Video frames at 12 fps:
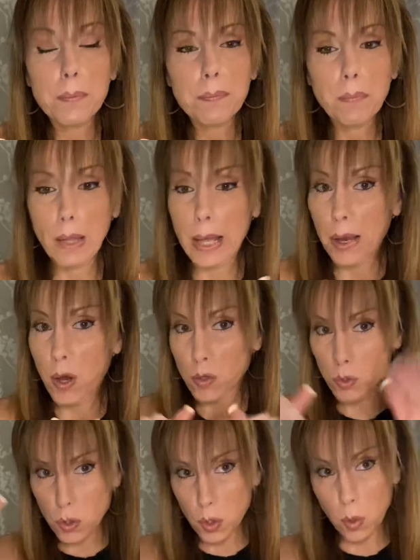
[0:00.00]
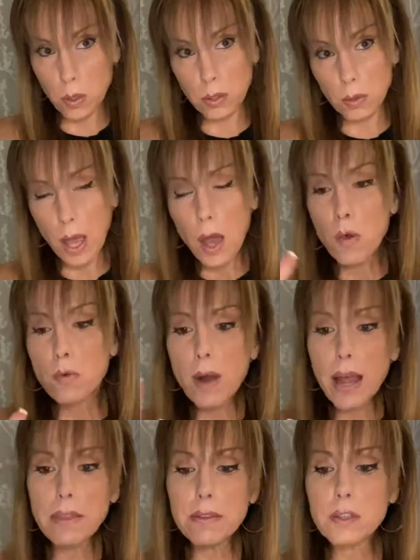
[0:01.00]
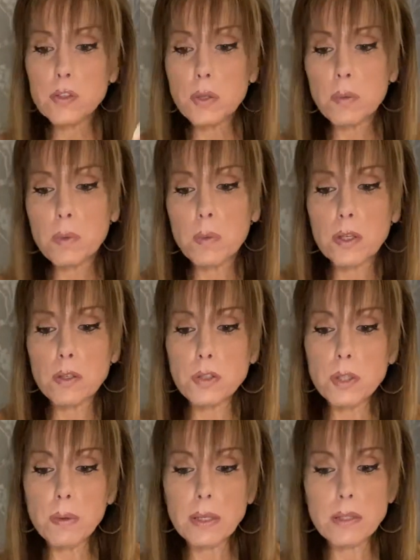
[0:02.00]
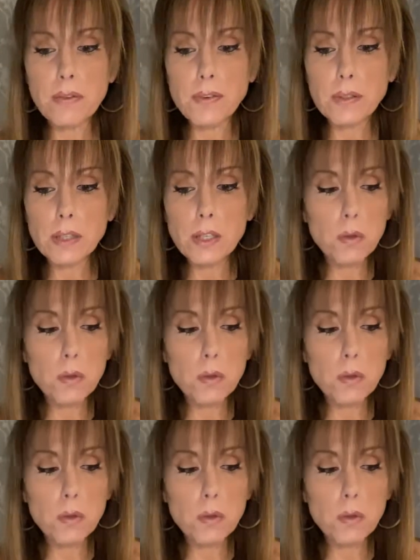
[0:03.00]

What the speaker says: Like totally, rather than doing what you're doing differently,